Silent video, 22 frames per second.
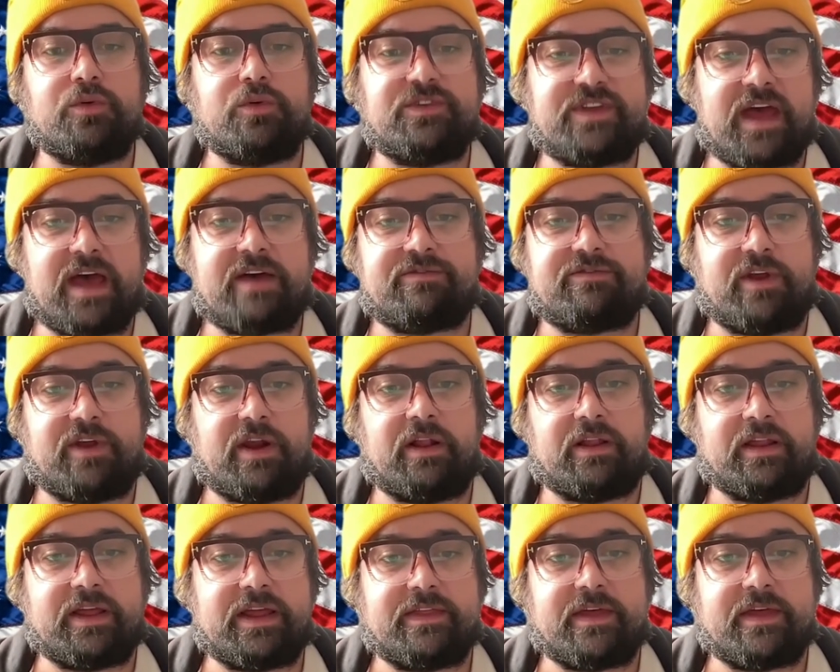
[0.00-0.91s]

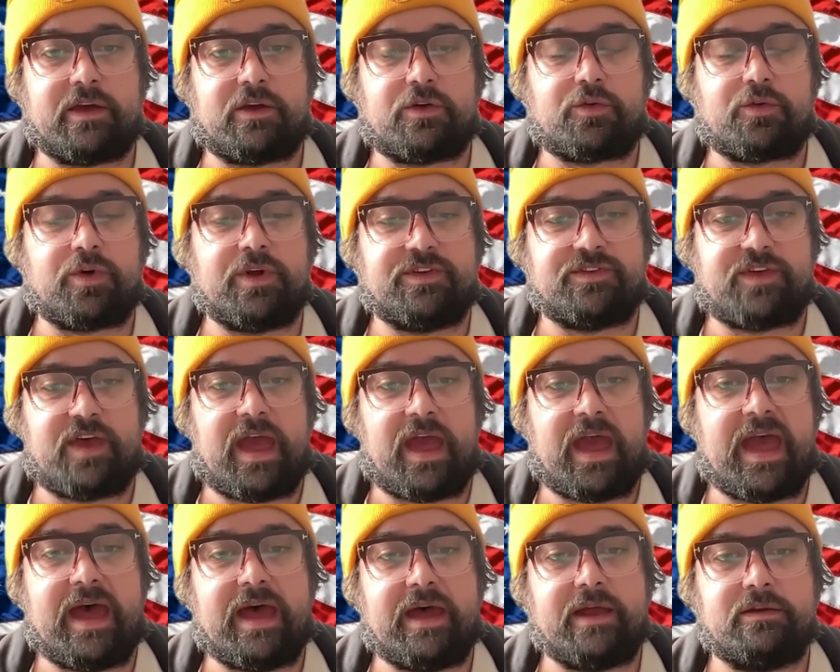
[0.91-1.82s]
definitely that Chris
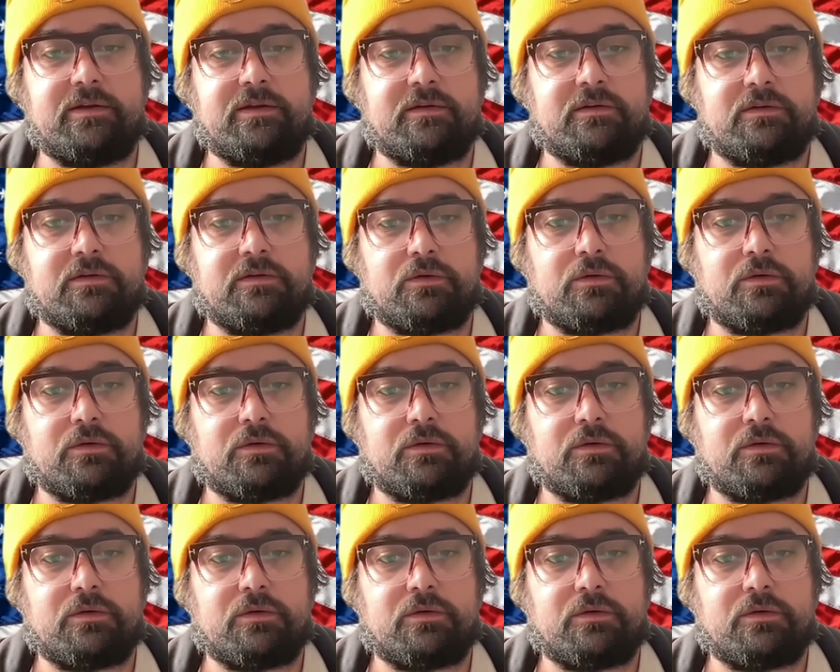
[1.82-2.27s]
had